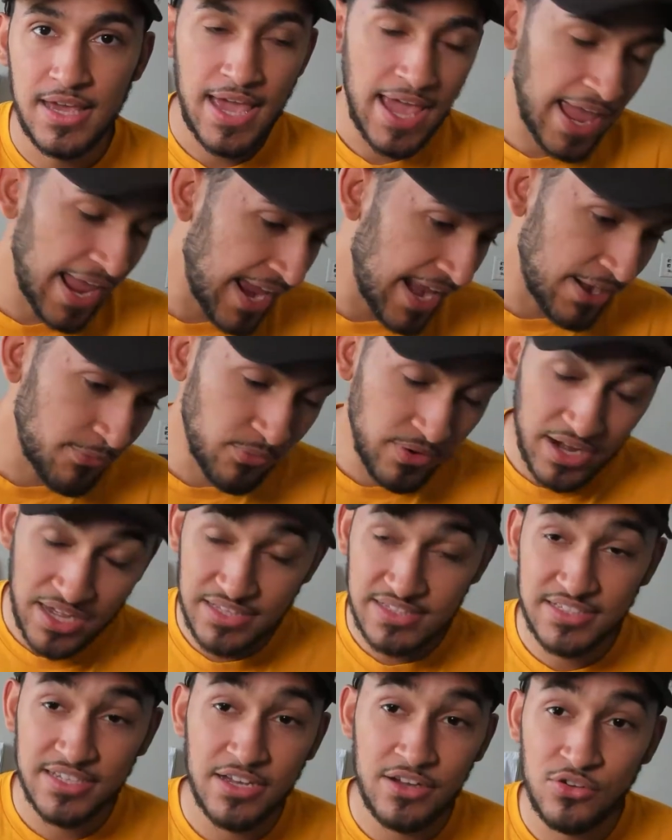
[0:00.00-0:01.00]
And when I
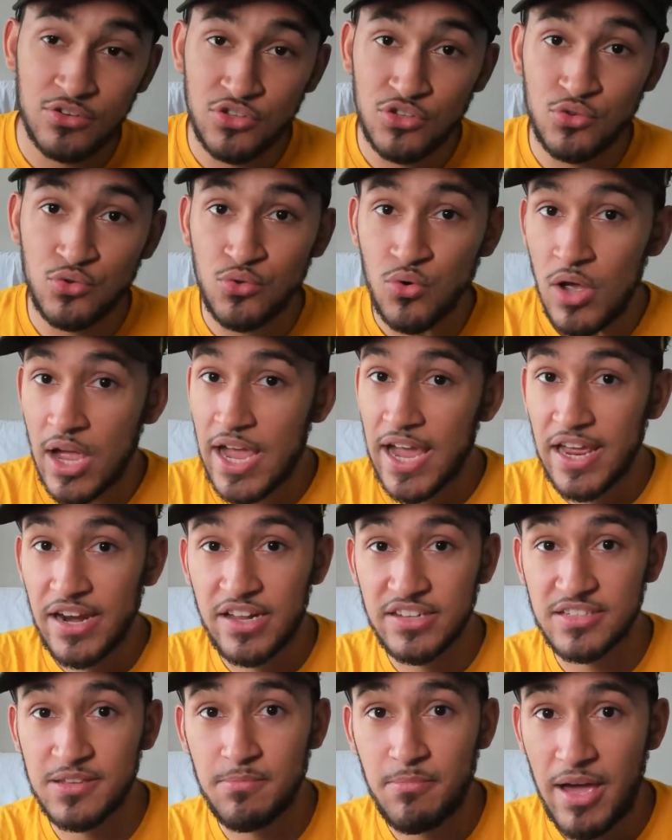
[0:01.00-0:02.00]
tell you, it
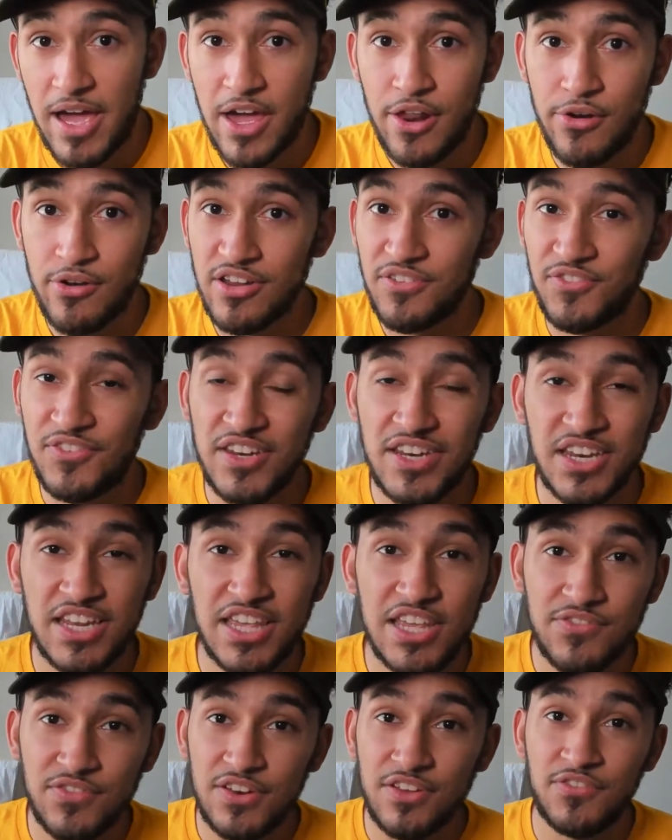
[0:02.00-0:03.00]
doesn't matter
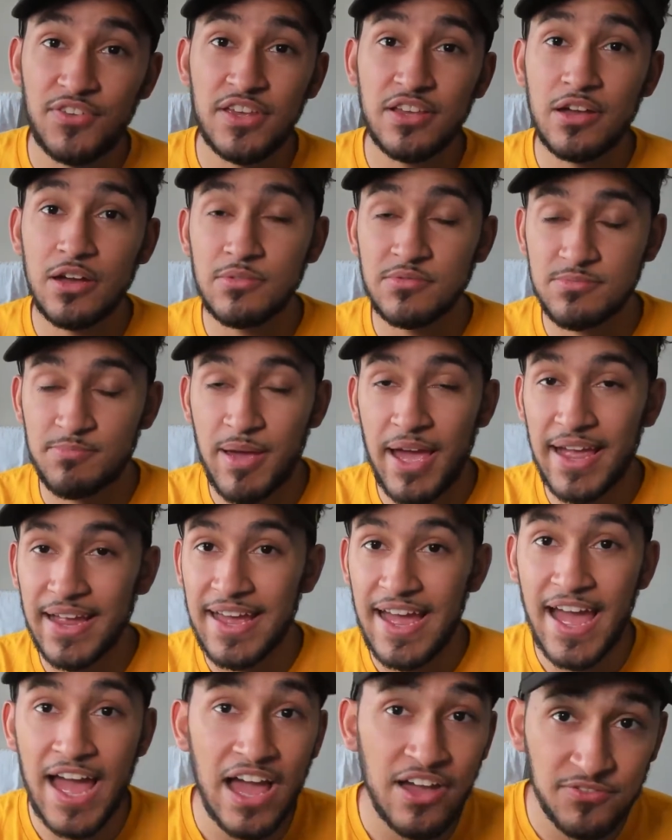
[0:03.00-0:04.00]
even if he comes back
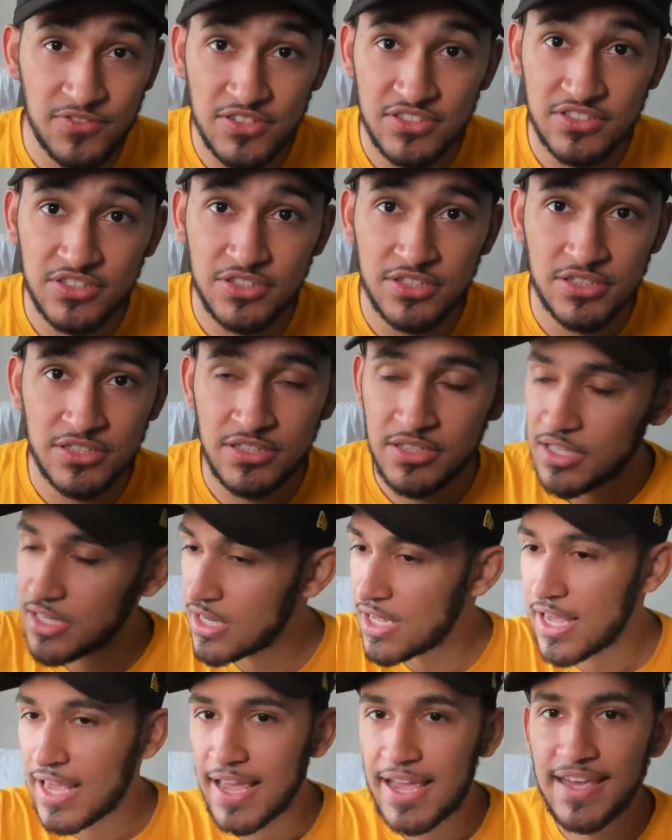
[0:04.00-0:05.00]
half as good,
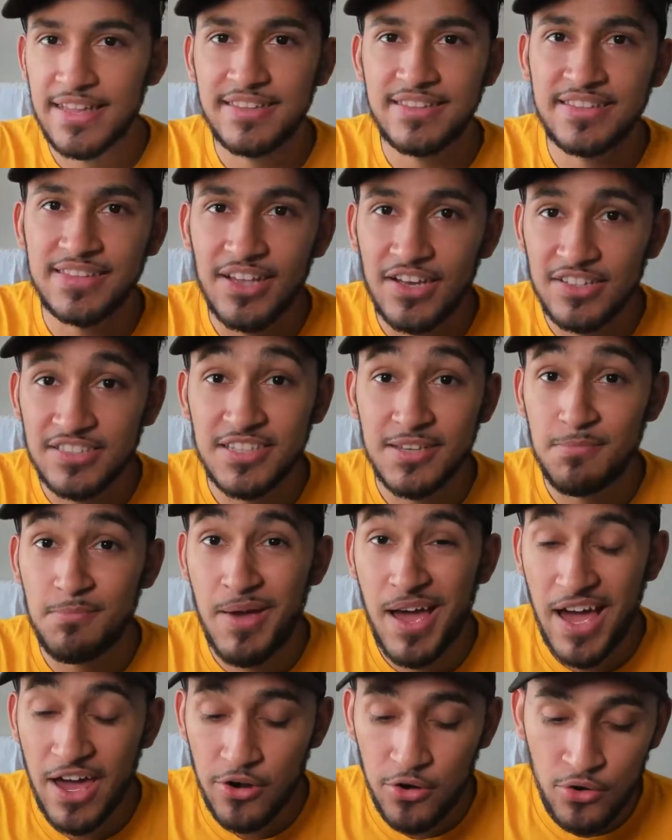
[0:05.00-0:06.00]
it doesn't
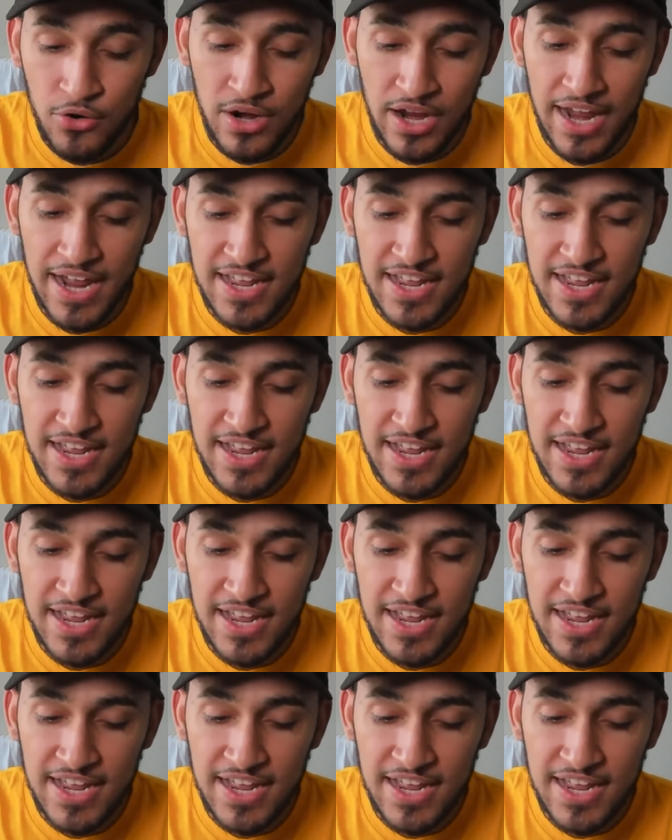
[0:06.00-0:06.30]
matter.